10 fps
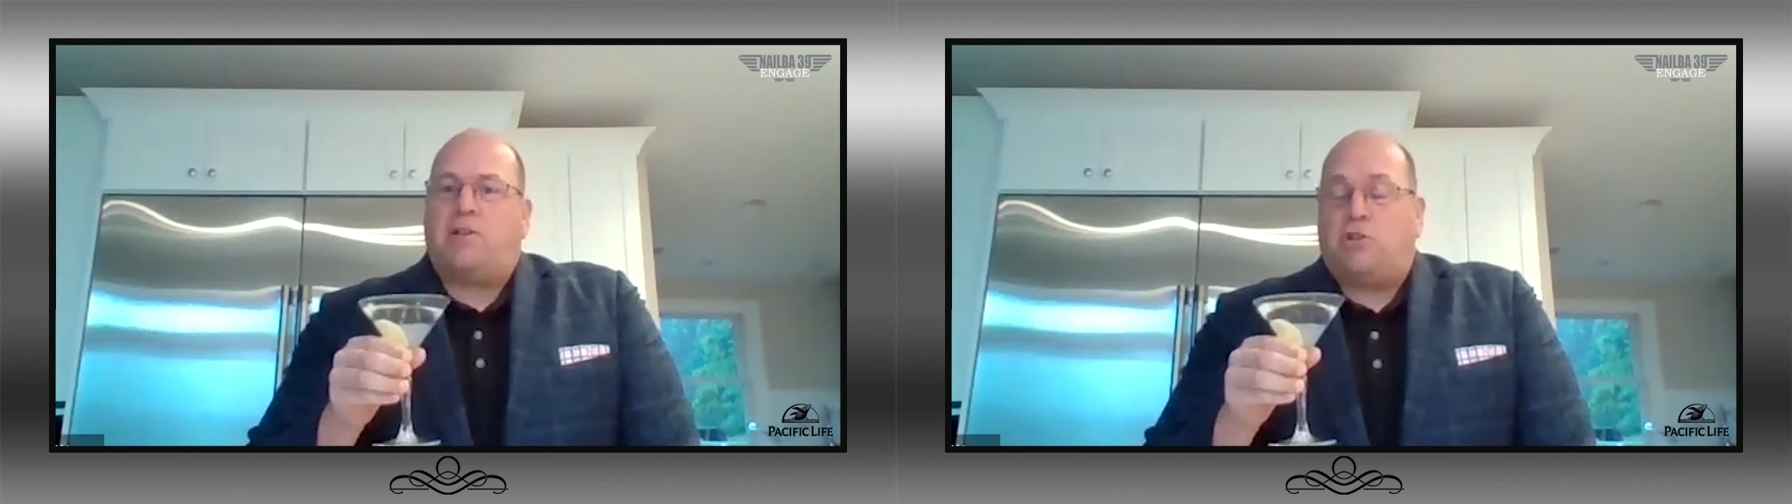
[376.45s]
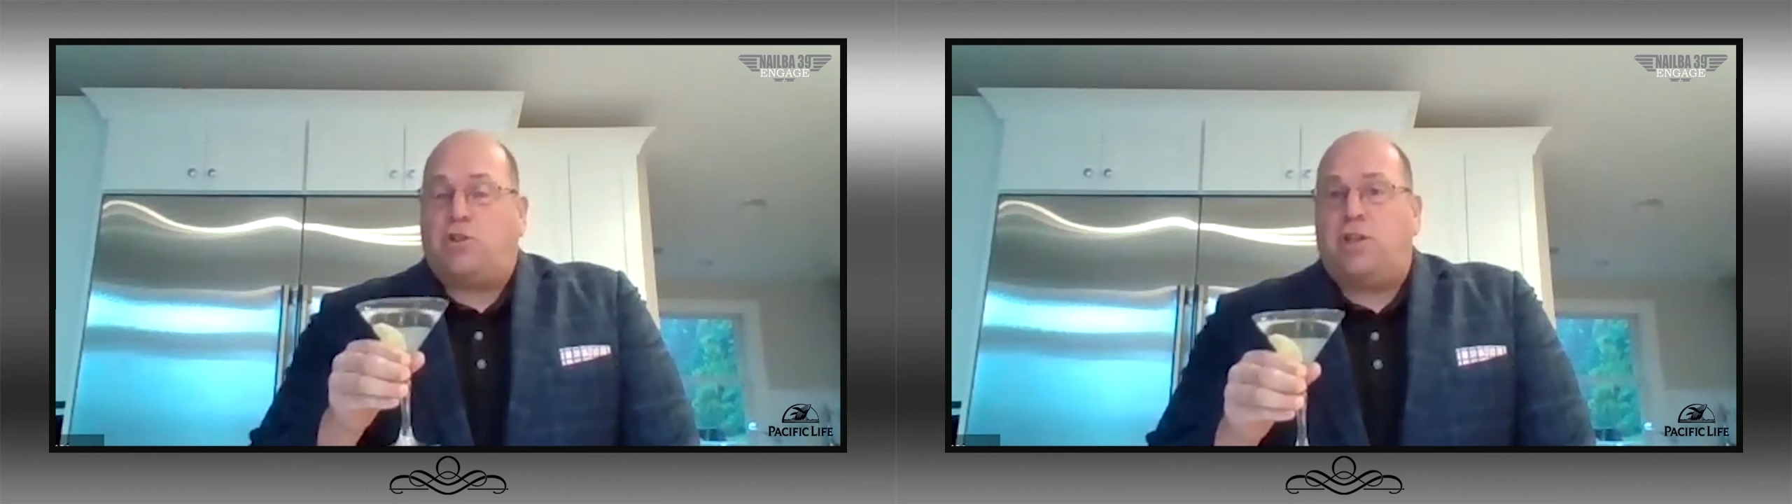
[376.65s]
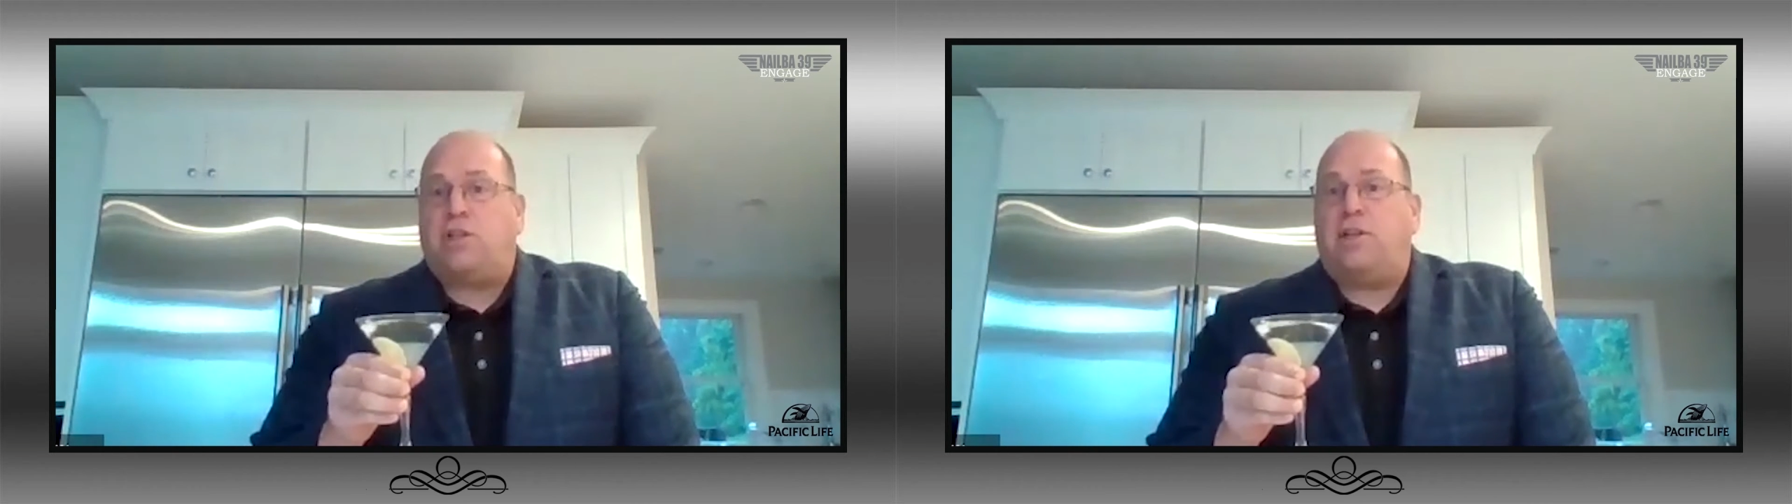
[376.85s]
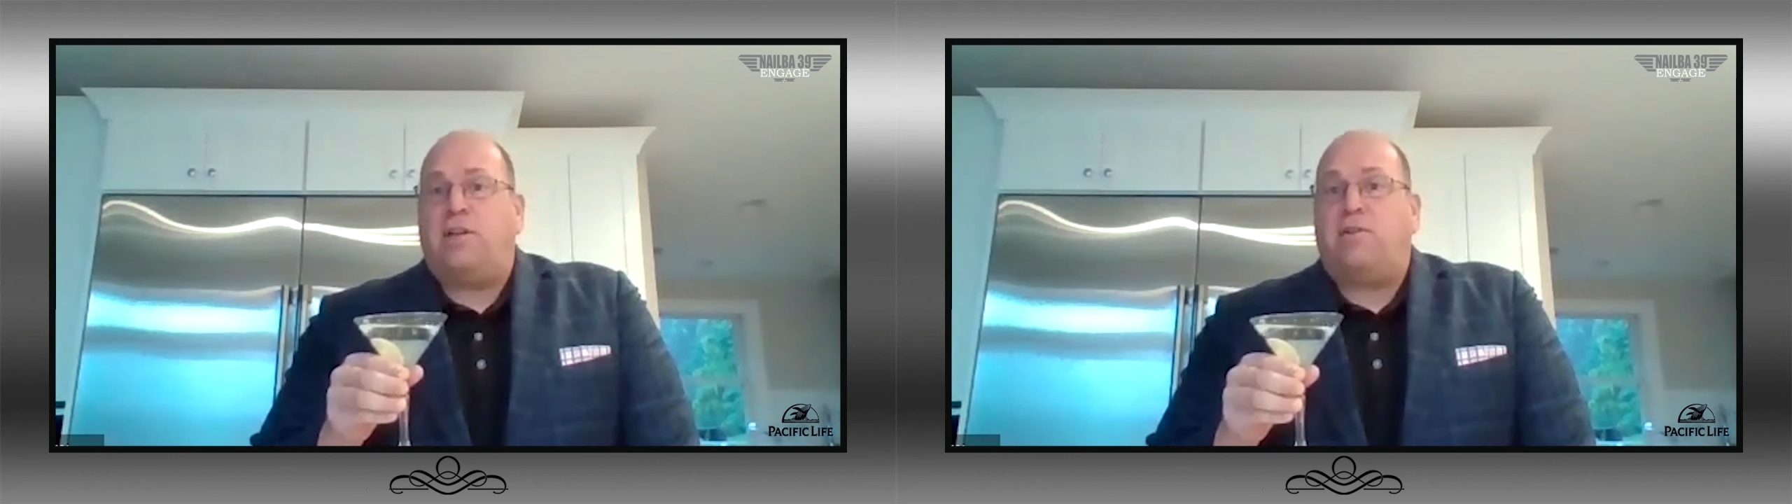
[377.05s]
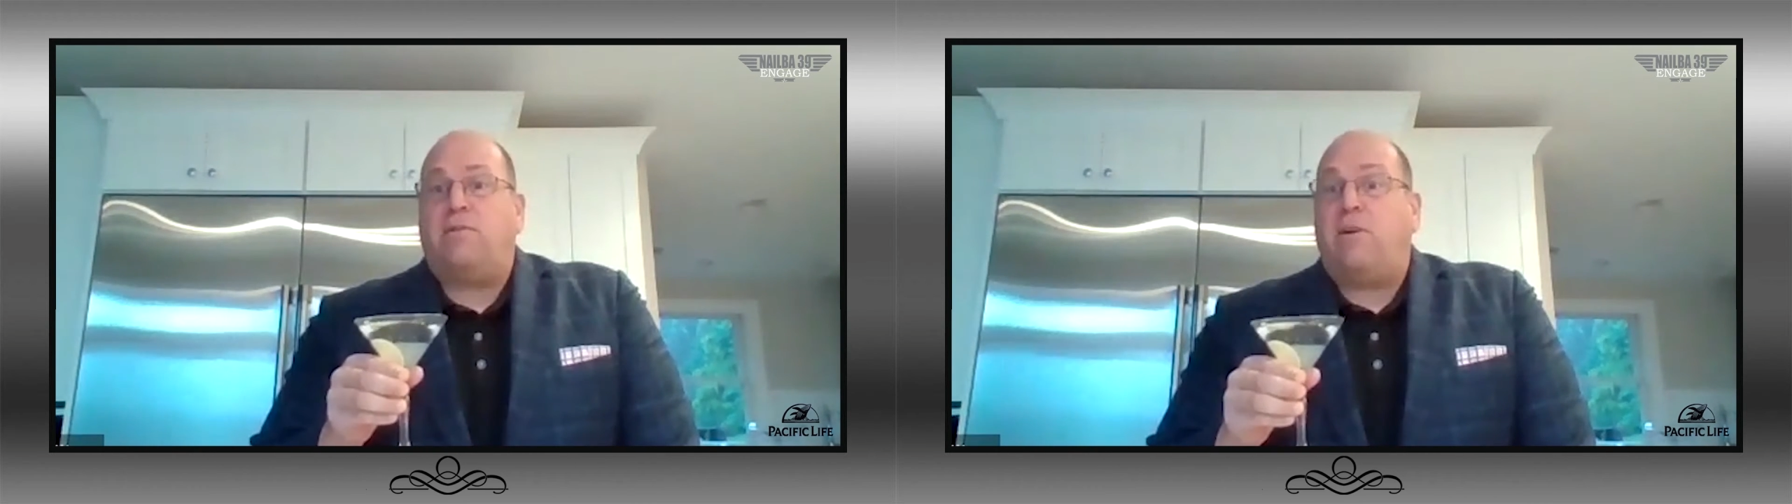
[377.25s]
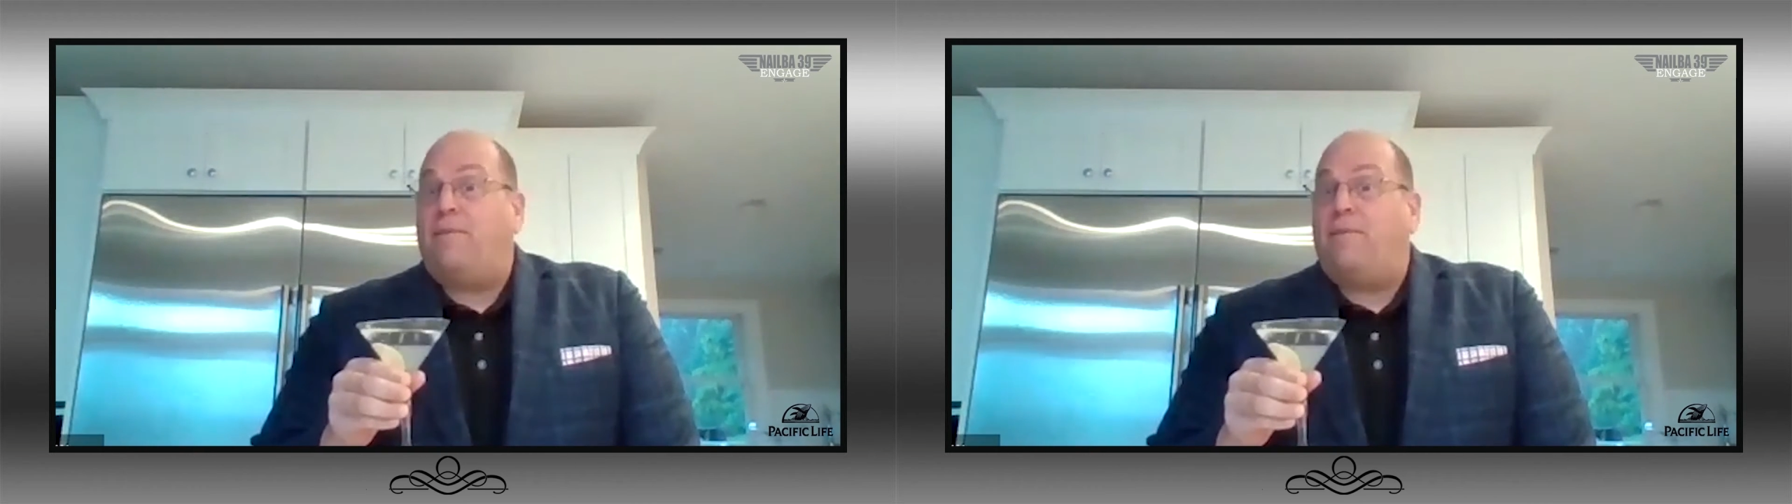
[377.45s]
It's a traditional